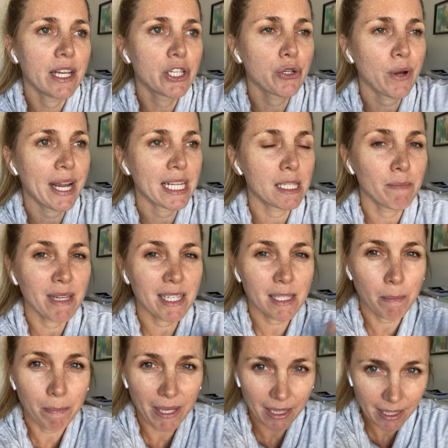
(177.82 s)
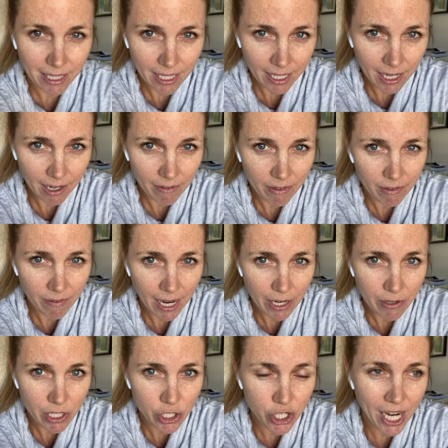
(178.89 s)
the transmissibility of the
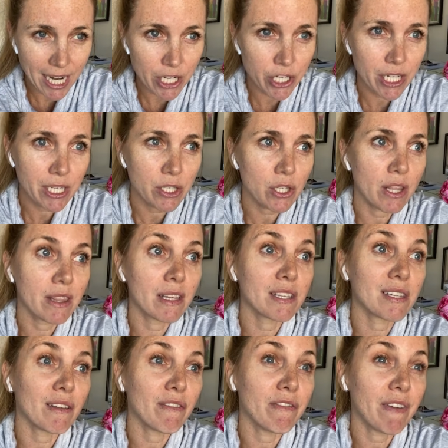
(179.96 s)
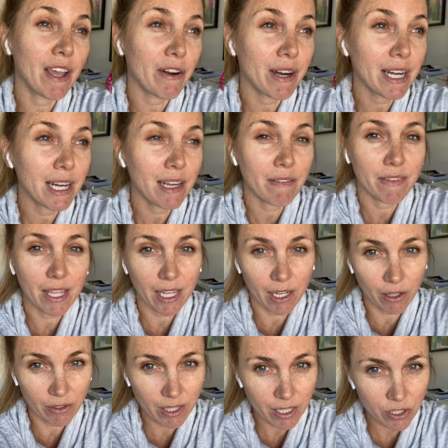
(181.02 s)
virus changes, the severity of the
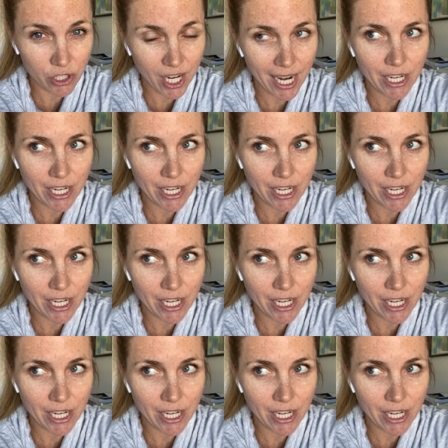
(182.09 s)
illness